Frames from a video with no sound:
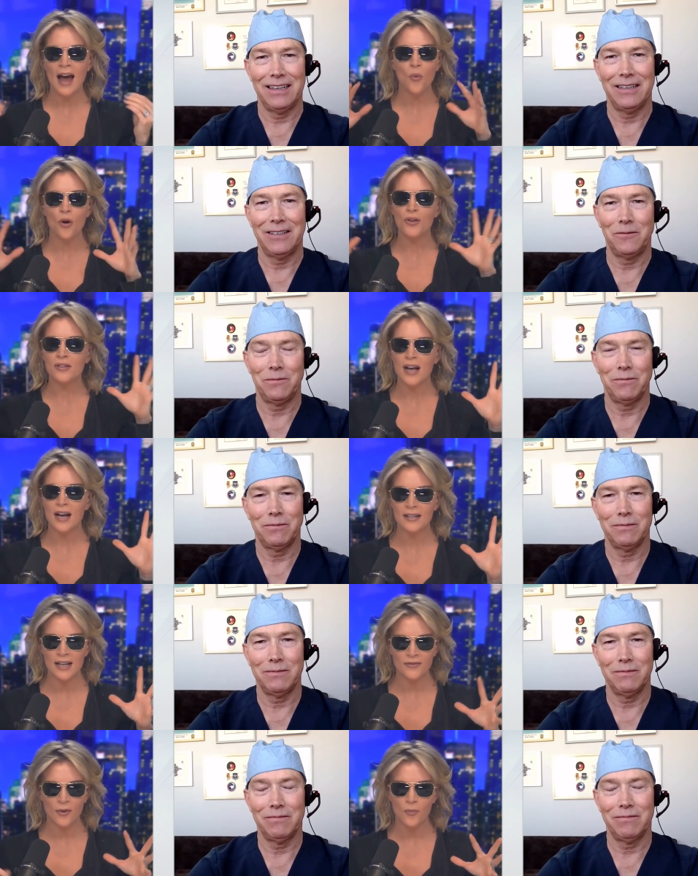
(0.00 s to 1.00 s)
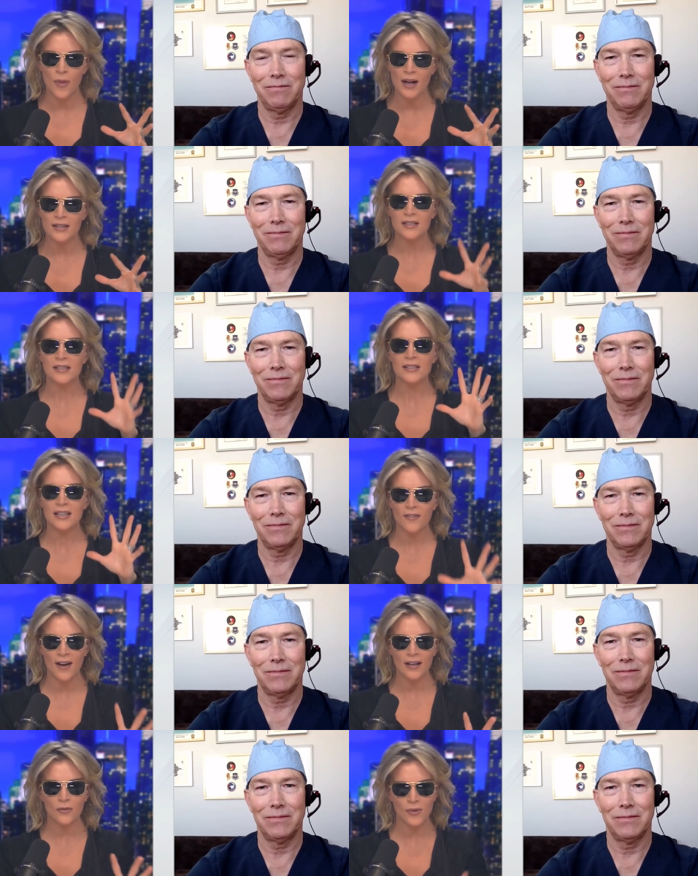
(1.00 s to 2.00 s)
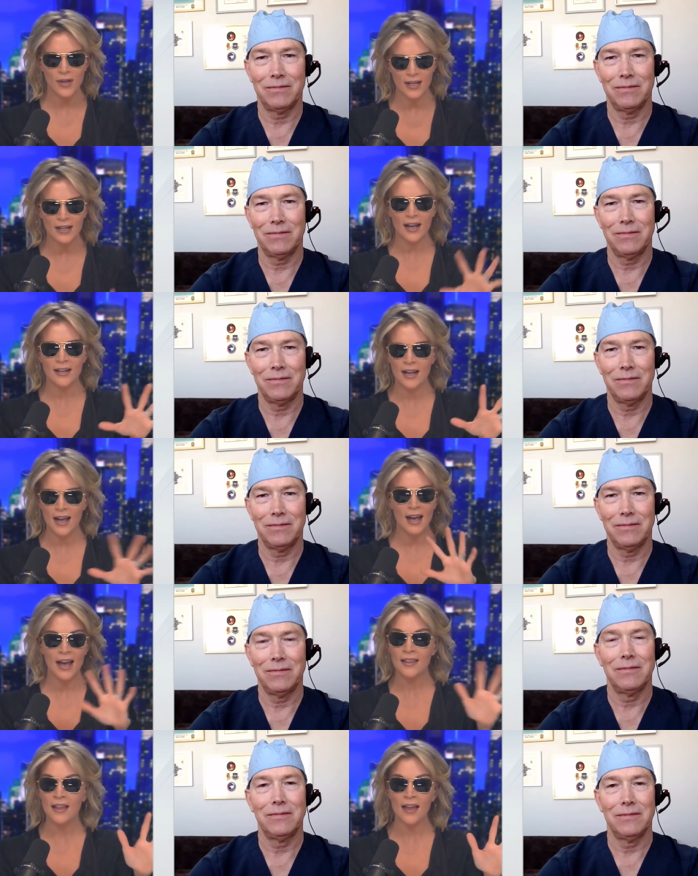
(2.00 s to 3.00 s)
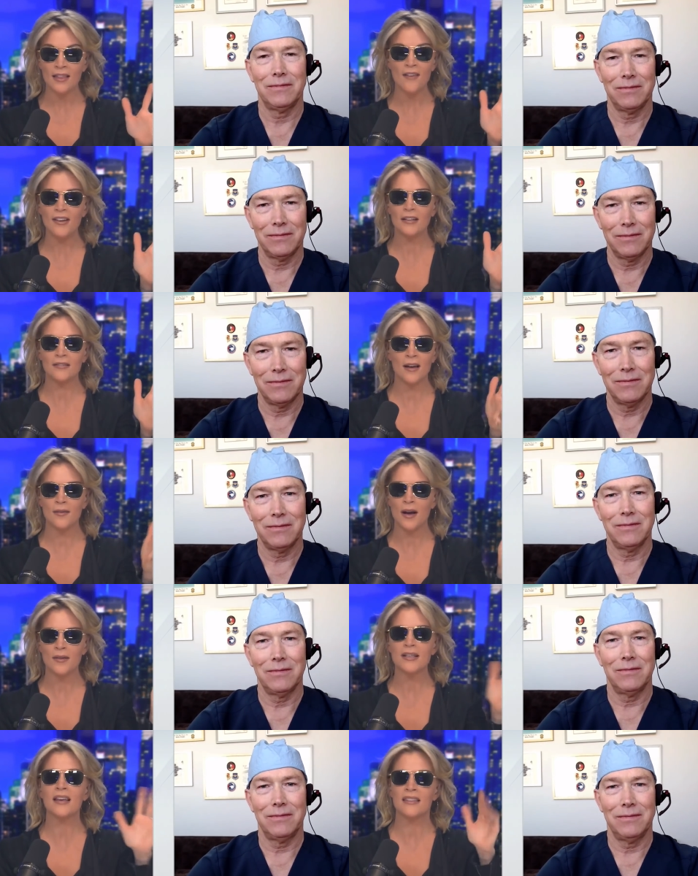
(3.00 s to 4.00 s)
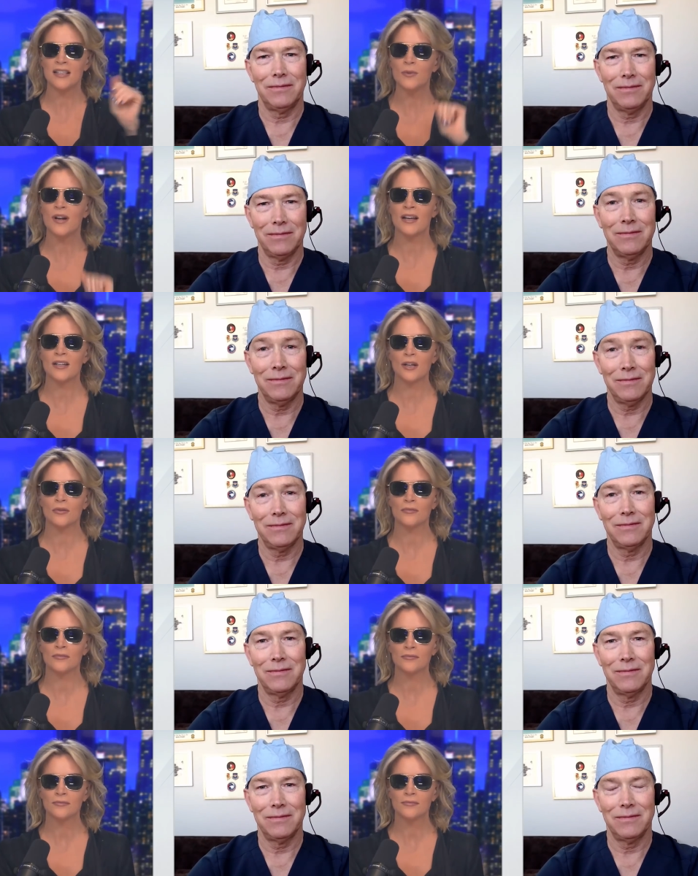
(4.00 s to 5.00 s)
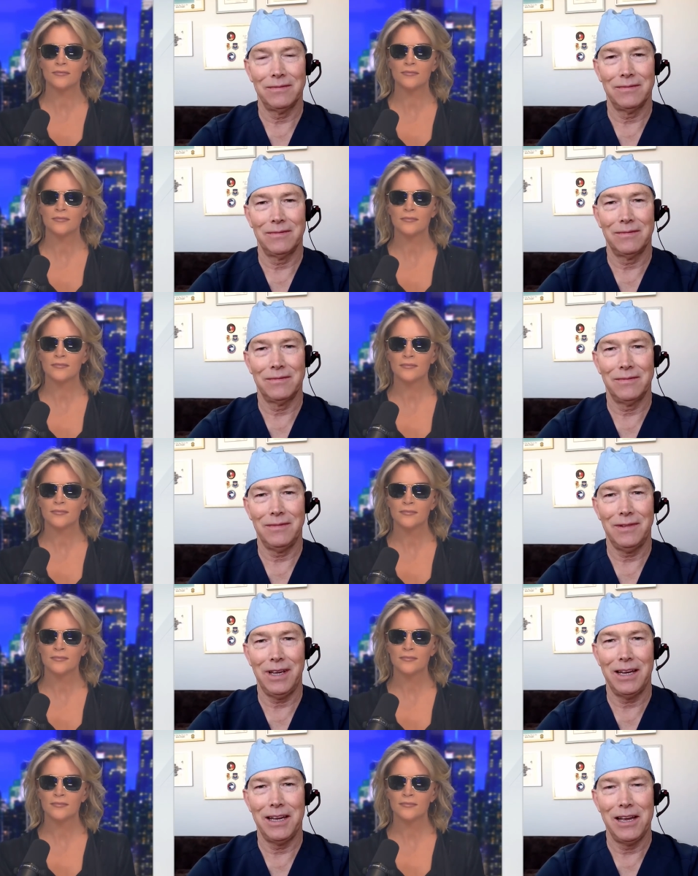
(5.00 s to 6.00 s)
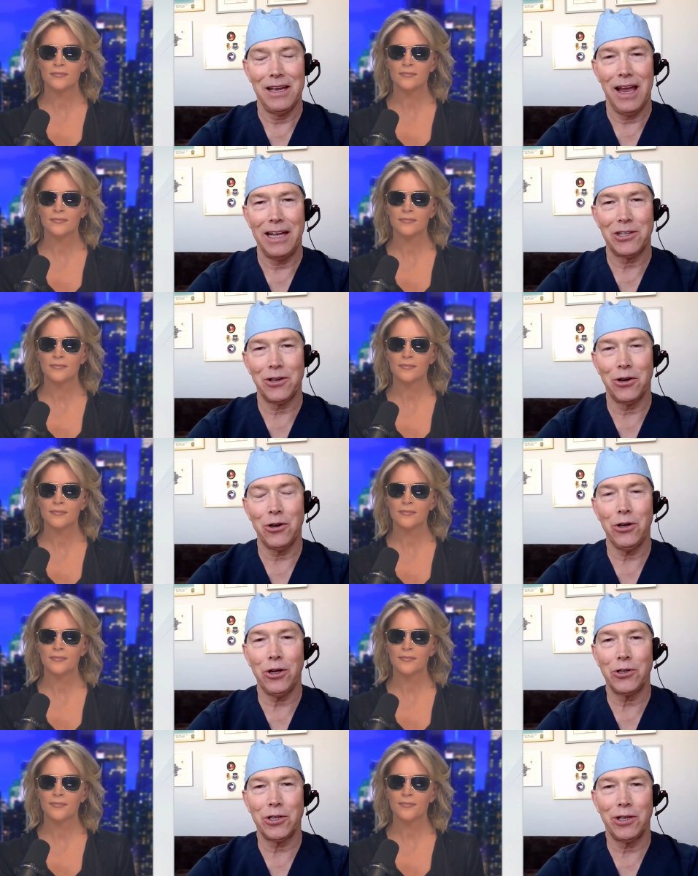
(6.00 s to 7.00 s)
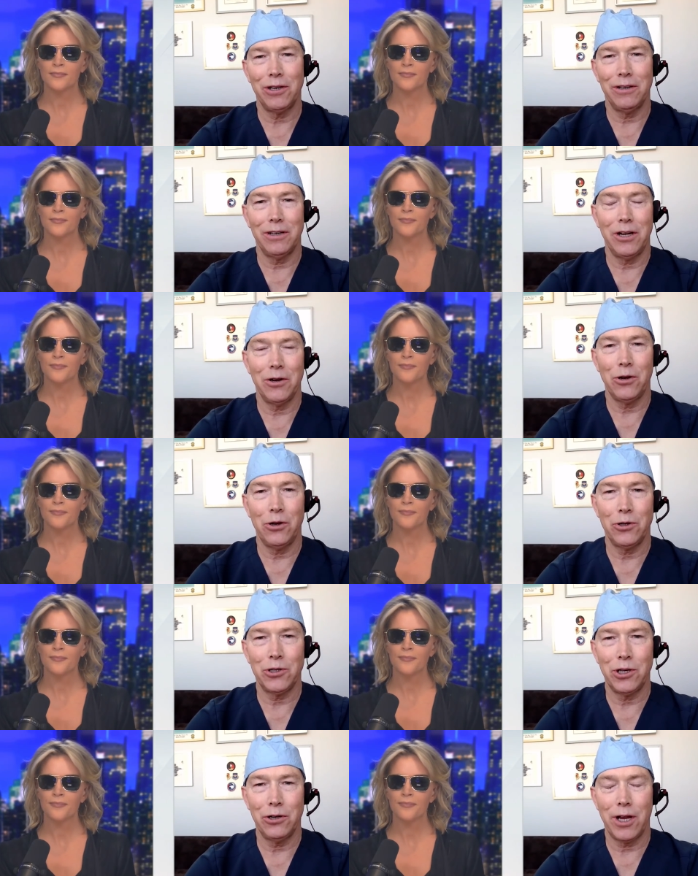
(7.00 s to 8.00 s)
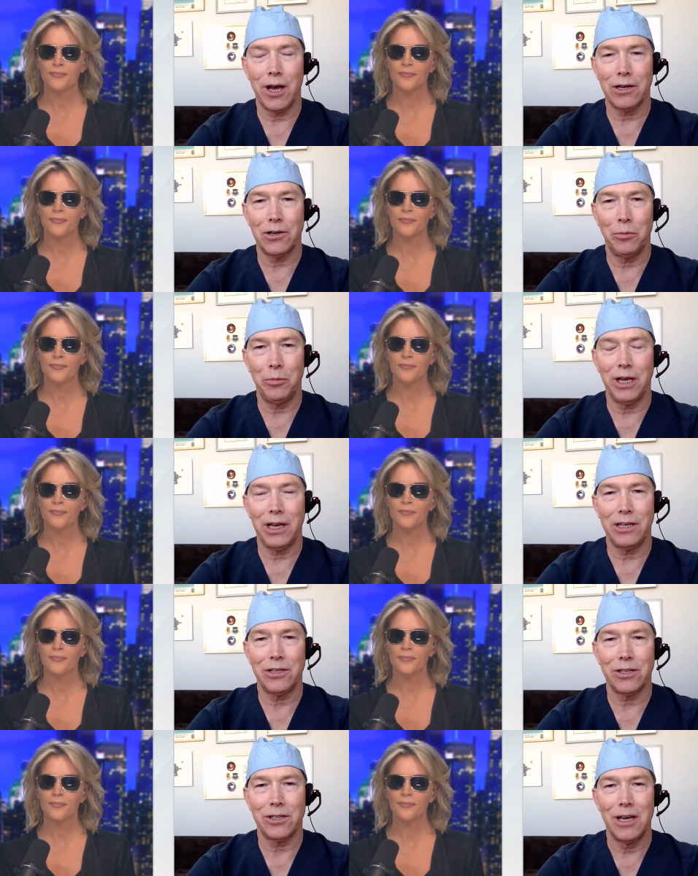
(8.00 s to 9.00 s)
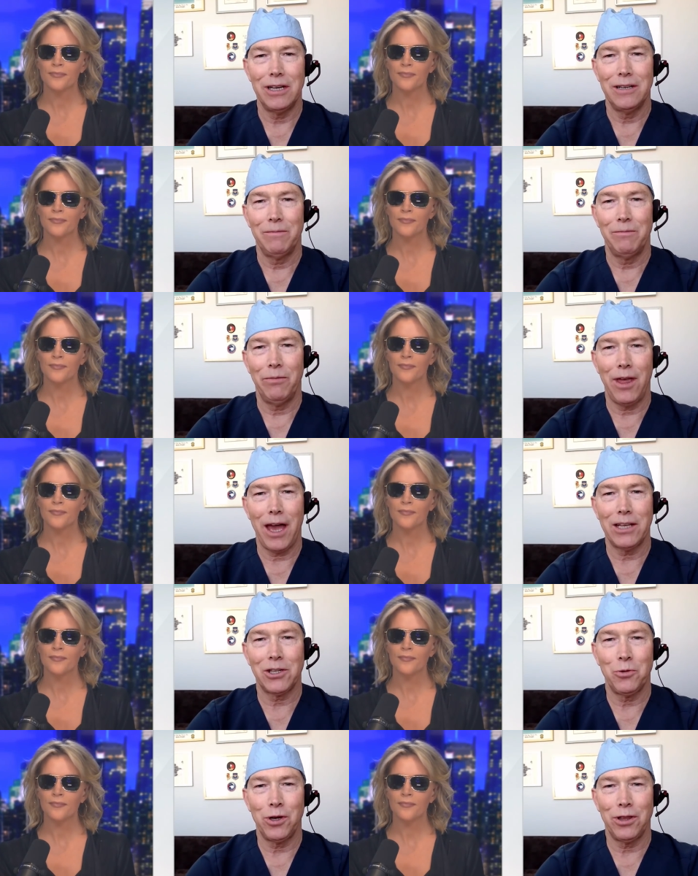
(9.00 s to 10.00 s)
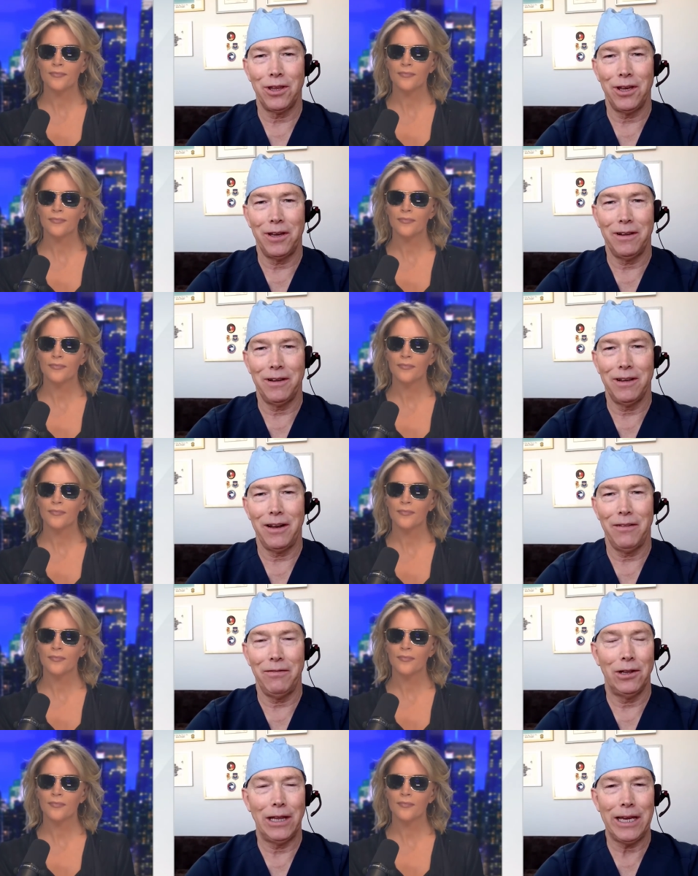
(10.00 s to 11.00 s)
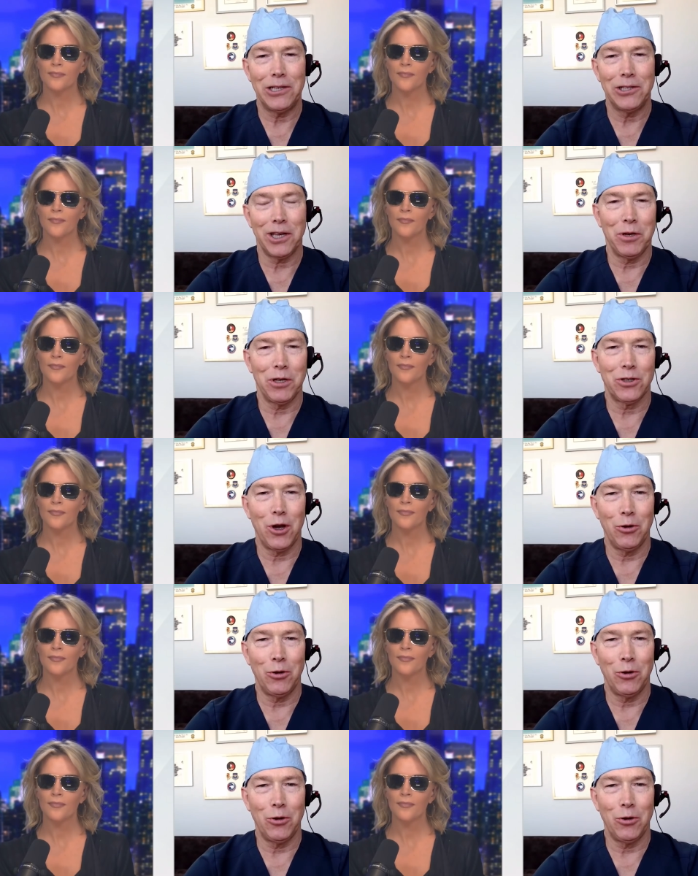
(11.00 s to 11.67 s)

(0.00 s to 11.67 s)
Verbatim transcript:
Speaker 1: I wore those contacts for months to see if I could read. Could I, and, and I love it. I, I was like, this one I can do.
Speaker 2: Yeah. And so kudos to, you know, kudos to your doctor because that's what the kind of the LASIK mills